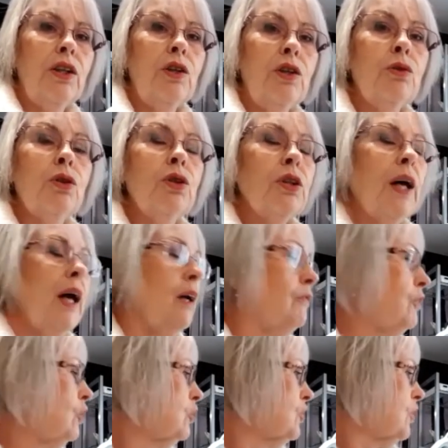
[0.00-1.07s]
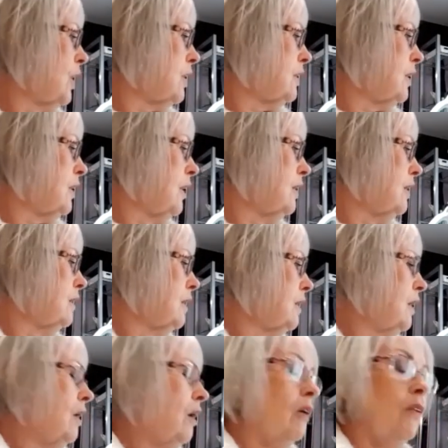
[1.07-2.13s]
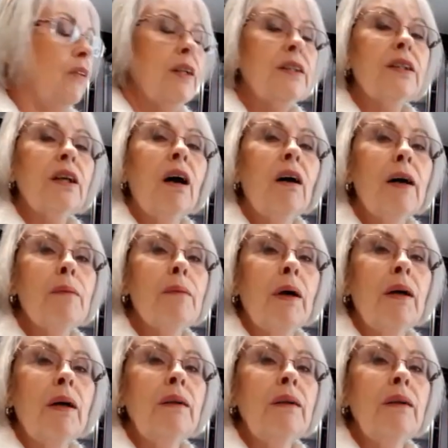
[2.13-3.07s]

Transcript: you could have your settings on the timer.